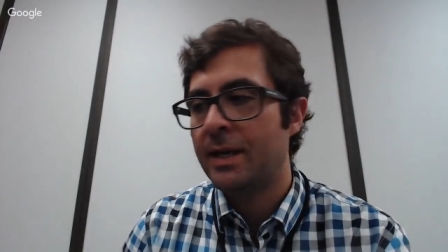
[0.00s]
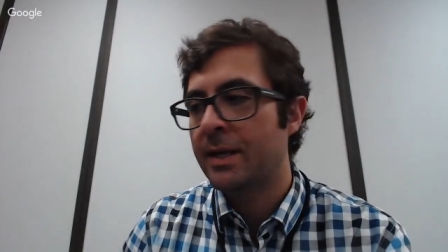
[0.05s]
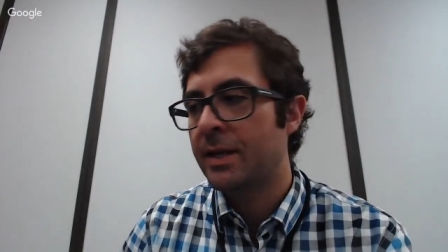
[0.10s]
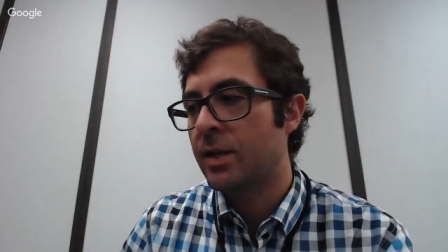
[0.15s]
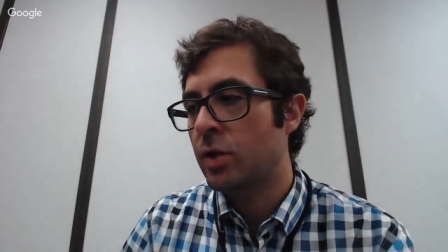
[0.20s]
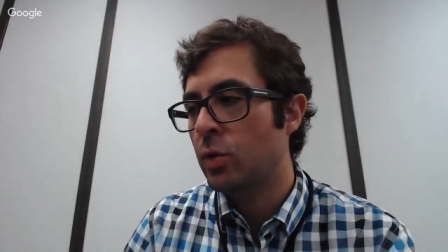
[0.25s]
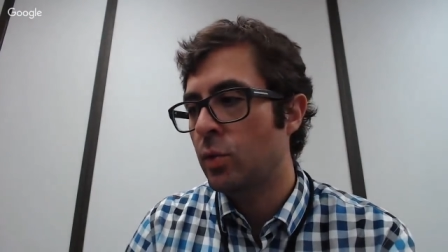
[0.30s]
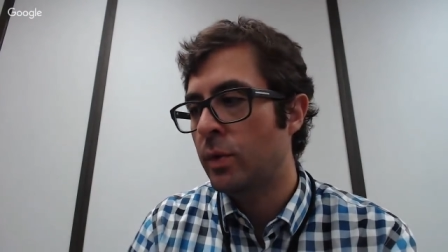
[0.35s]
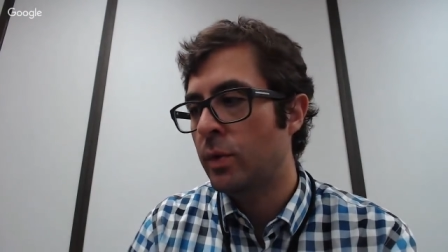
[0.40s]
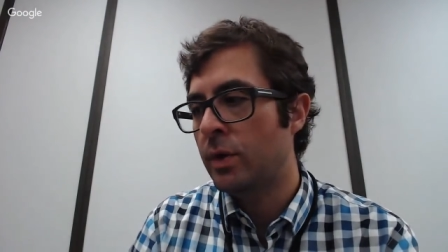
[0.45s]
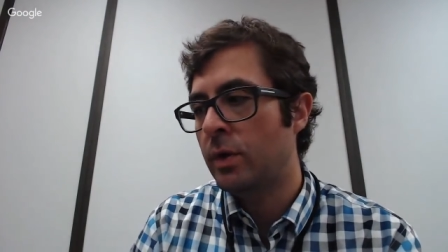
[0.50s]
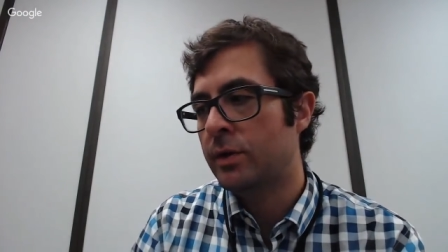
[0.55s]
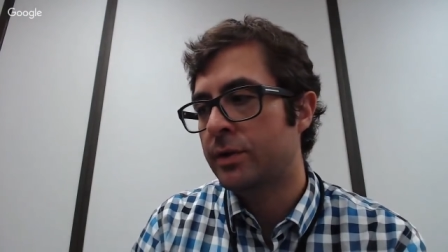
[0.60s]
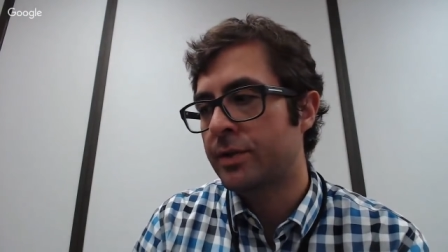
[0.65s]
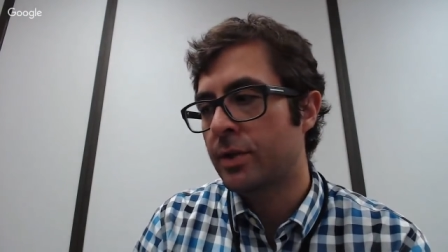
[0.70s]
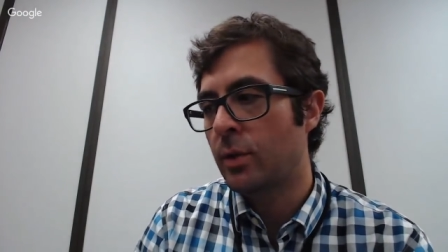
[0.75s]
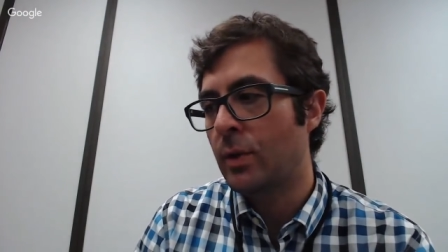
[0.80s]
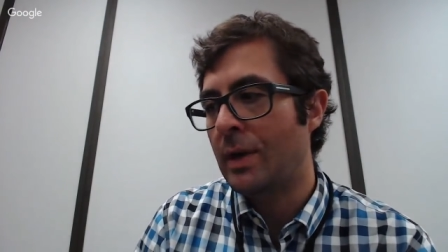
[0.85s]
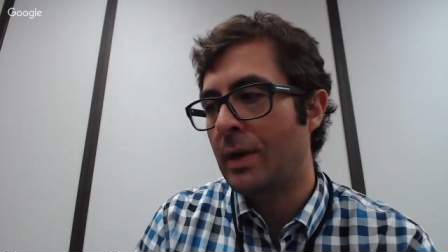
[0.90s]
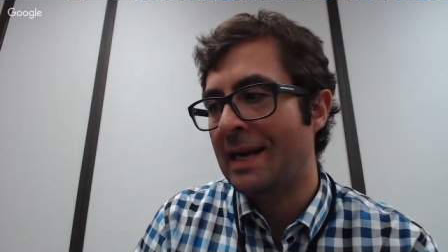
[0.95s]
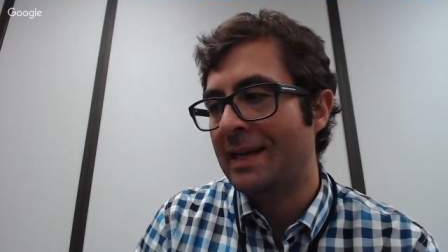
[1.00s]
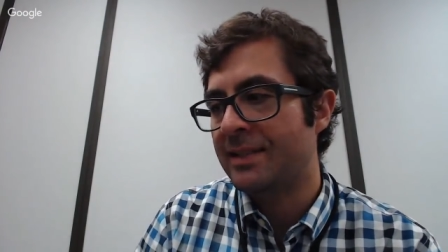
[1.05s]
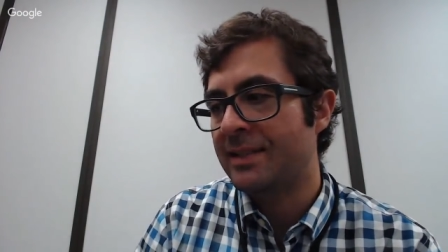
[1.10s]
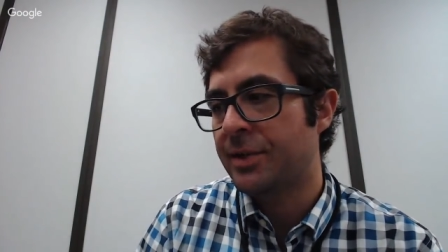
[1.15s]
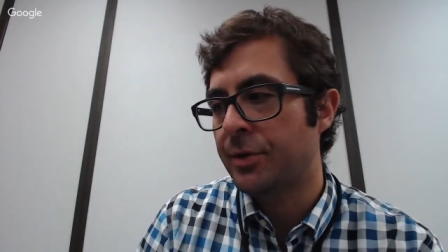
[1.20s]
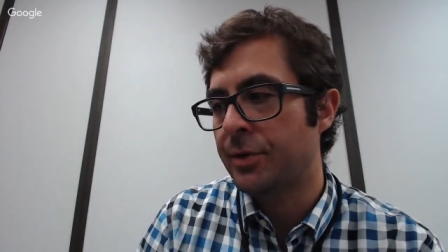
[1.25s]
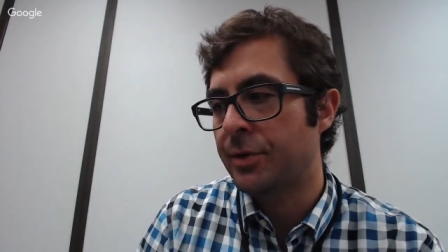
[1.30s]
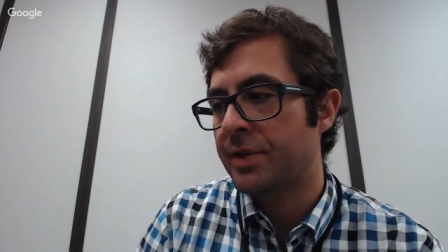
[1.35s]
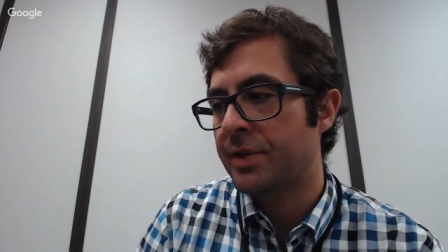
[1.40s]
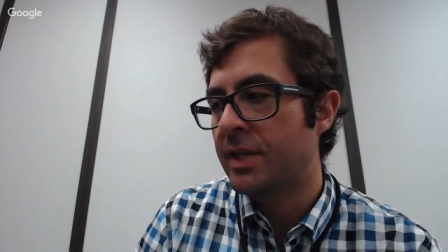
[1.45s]
you would also ask
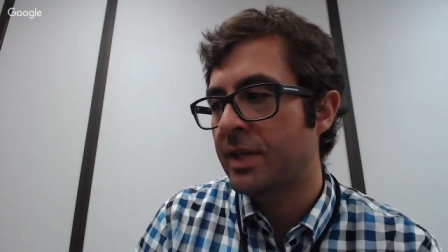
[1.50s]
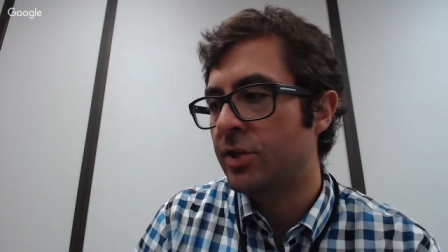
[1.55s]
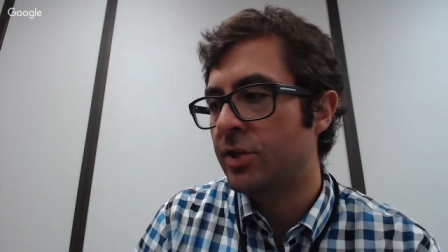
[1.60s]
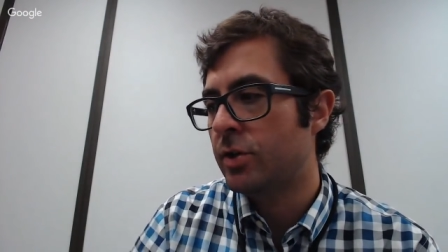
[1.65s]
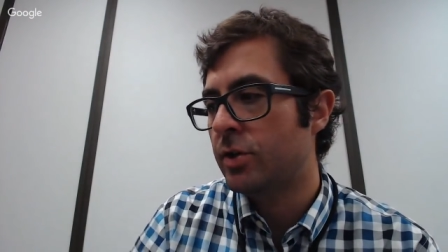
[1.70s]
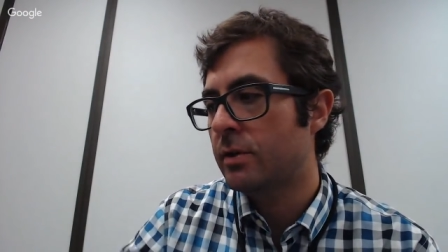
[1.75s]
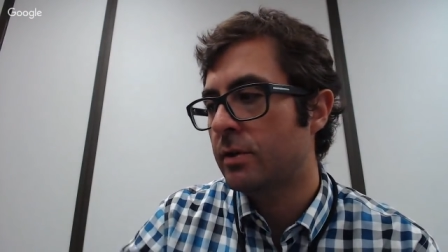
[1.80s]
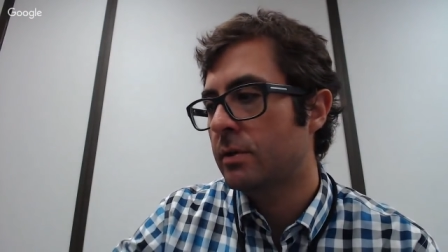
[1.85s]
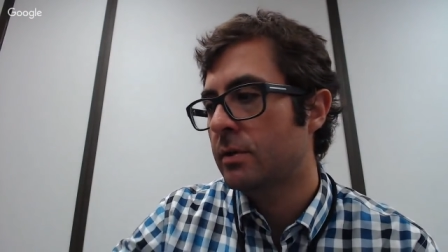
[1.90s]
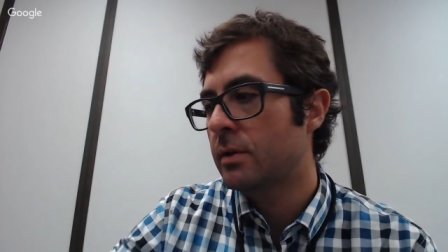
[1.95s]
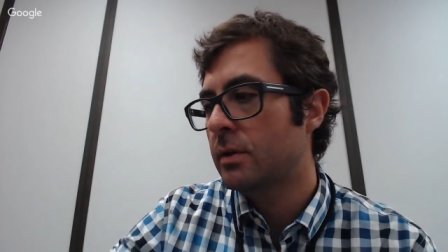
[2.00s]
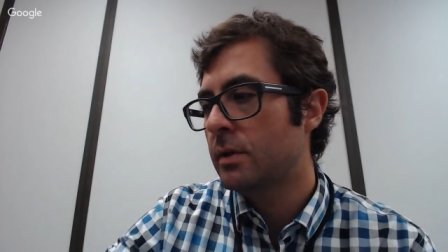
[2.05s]
your teacher.